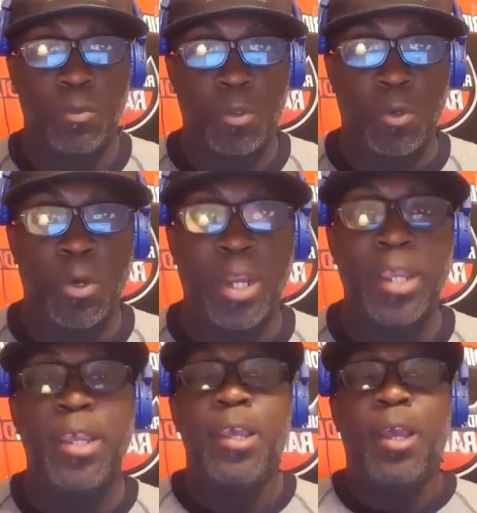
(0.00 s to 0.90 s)
All right.
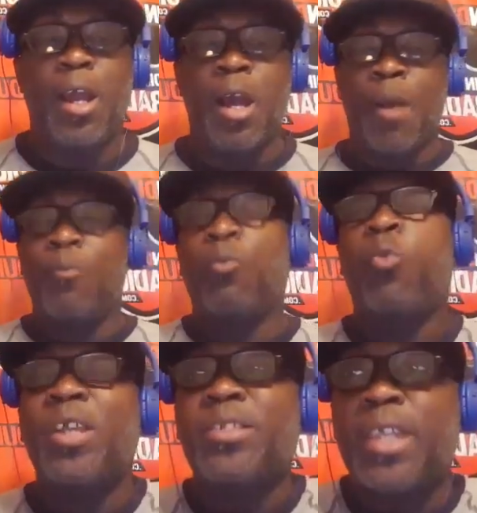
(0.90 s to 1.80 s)
Um,
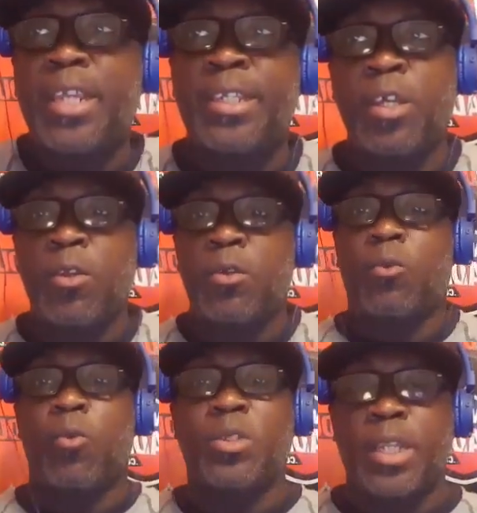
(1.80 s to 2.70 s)
what's a Dill?
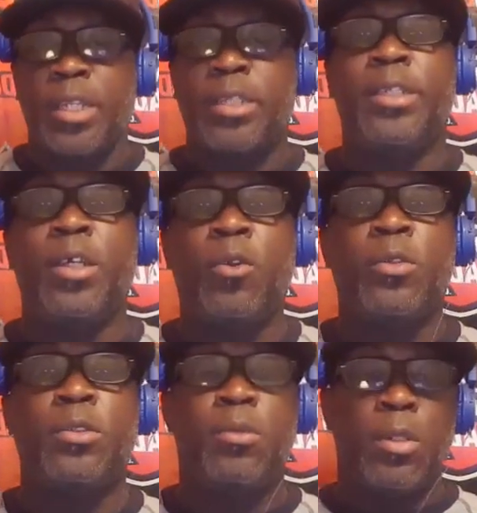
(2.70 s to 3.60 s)
What's a
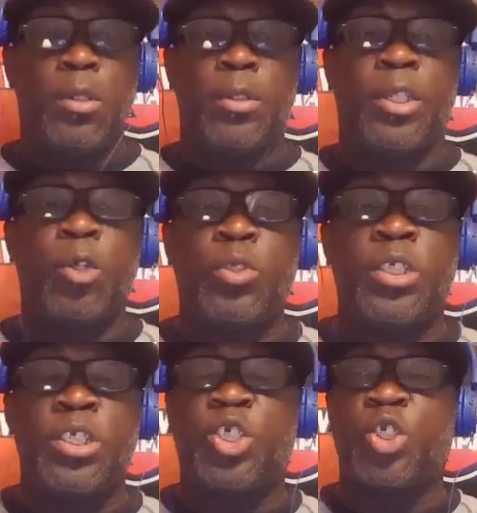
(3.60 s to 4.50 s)
Dill?
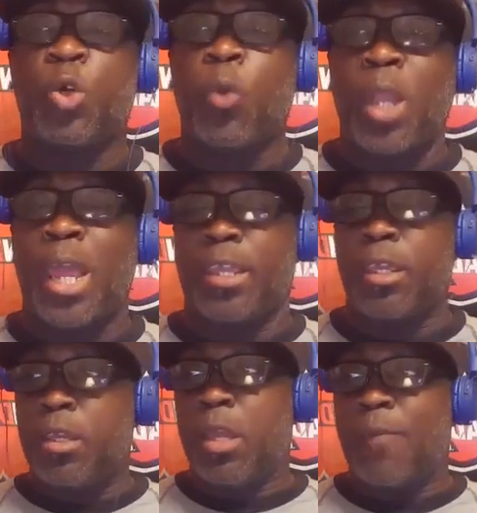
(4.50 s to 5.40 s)
Dillgin show like?
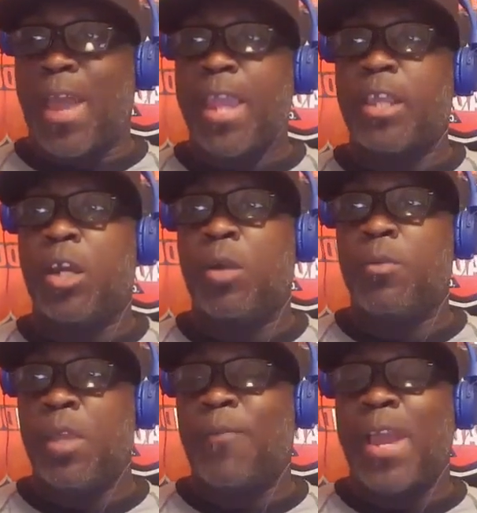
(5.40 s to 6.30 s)
If I Dillgin. come,
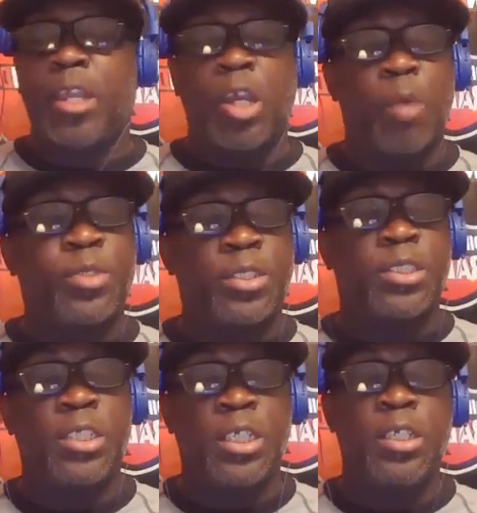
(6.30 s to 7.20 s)
if I come to
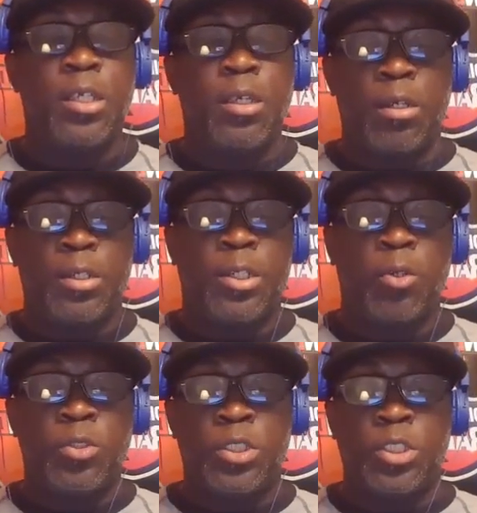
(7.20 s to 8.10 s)
see a
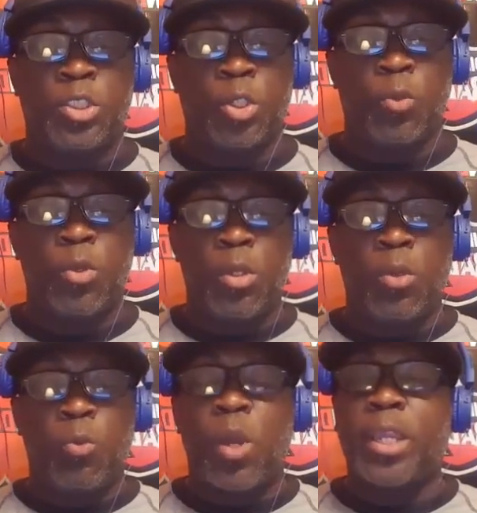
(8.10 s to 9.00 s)
Dillgin show,
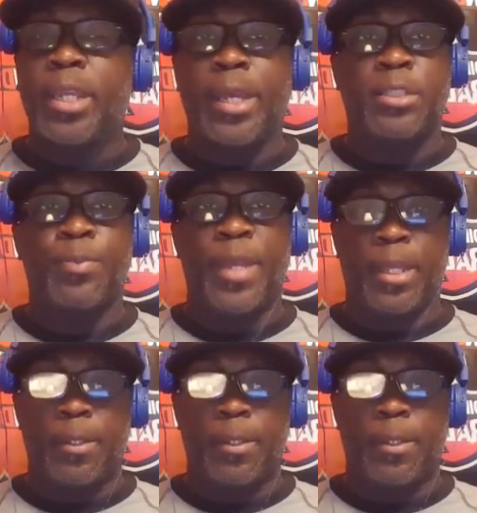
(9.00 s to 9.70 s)
what can I expect?